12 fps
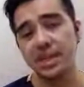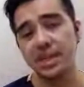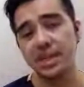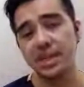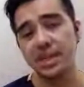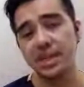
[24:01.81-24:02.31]

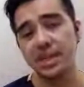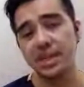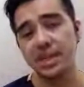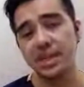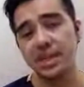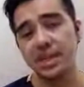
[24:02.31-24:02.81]
of
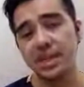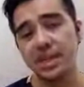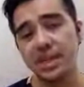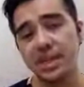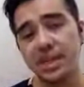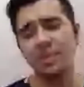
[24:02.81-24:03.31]

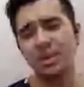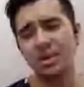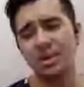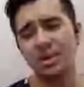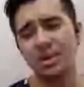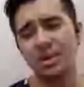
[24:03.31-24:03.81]
365
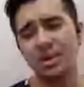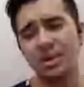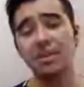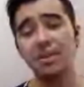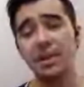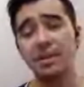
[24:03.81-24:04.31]
days is
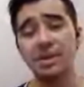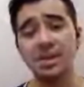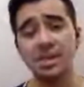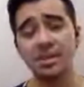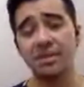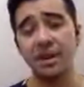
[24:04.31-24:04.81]
necessary to
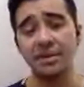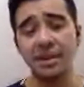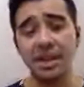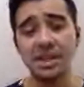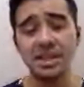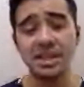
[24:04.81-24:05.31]
actually
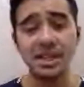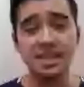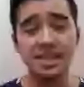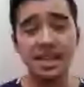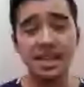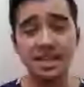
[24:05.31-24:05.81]
form
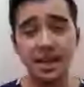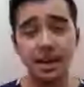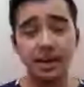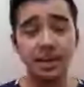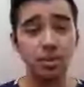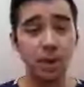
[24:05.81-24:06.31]

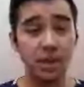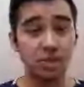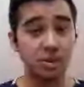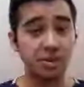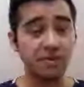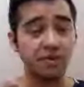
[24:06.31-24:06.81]
a
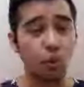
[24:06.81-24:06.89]
habit.